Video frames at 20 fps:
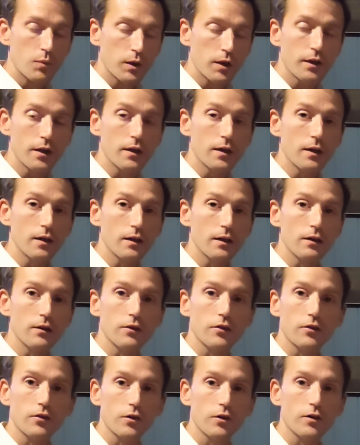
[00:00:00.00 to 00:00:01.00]

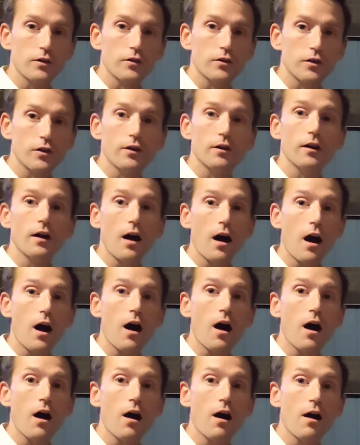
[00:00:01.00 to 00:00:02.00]
please search your
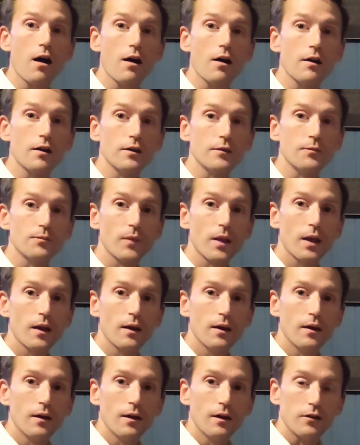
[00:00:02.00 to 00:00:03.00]

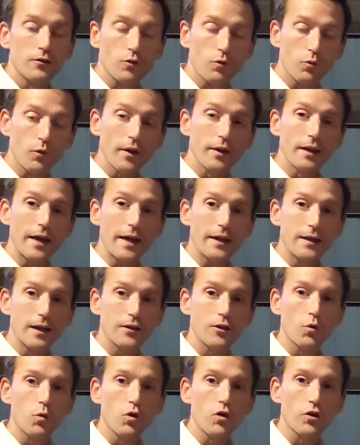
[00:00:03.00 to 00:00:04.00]
heart. So when we land
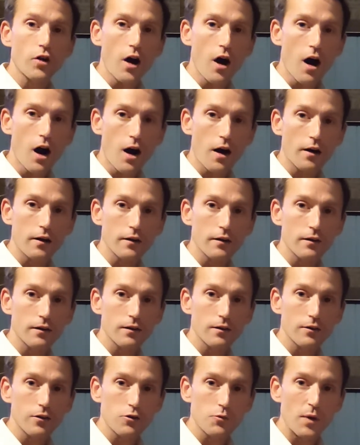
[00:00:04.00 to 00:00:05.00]
on the word heart,
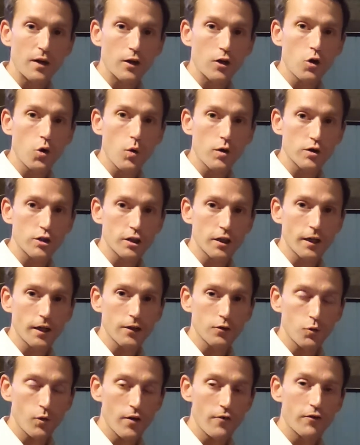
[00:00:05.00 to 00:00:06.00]
there's been a chord
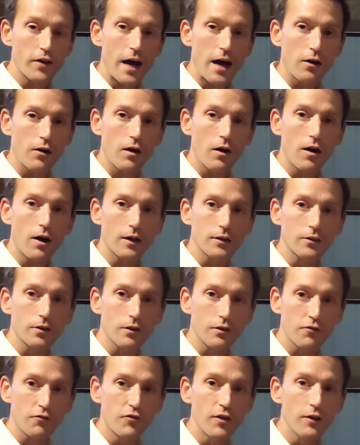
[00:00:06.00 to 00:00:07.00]
change. We have now gone
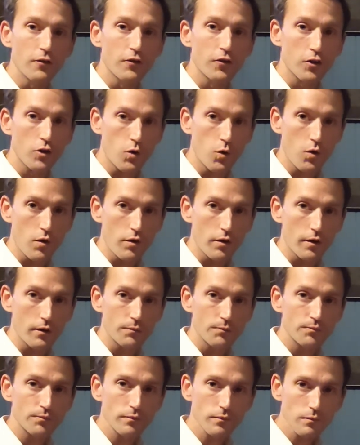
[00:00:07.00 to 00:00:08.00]
to the 5th chord,
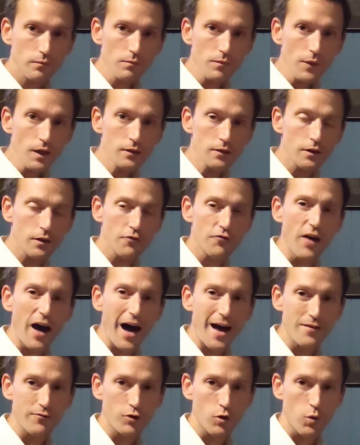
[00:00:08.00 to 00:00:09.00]
to the
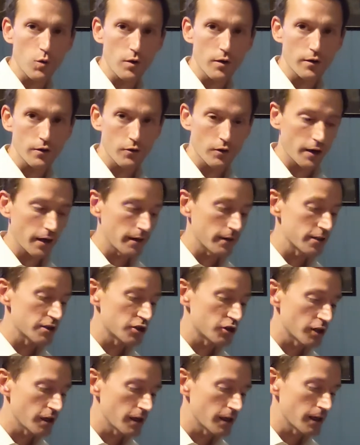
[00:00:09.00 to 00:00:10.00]
5 chord, okay, the
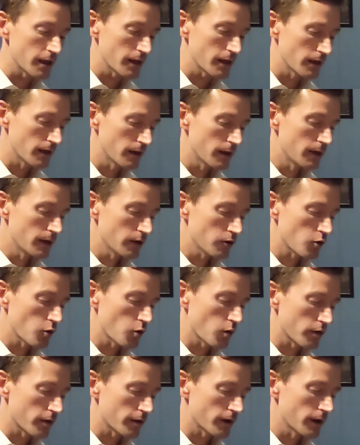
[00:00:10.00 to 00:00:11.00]
G
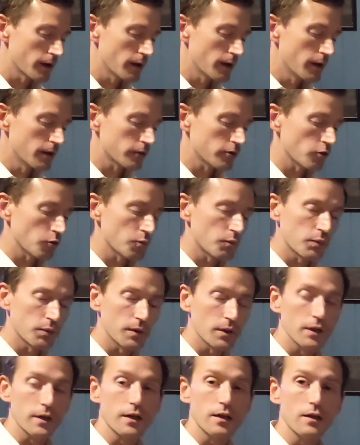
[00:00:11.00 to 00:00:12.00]
chord. So
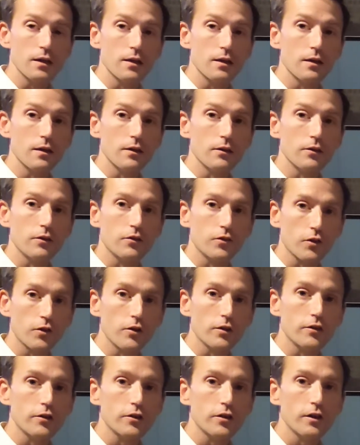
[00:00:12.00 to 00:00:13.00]
please
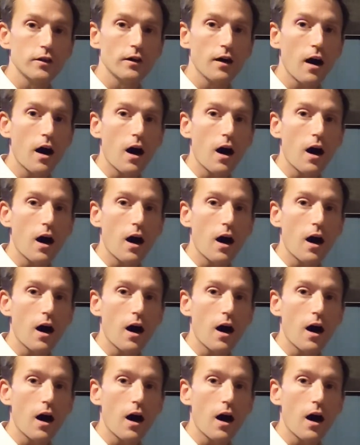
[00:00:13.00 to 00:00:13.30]
search your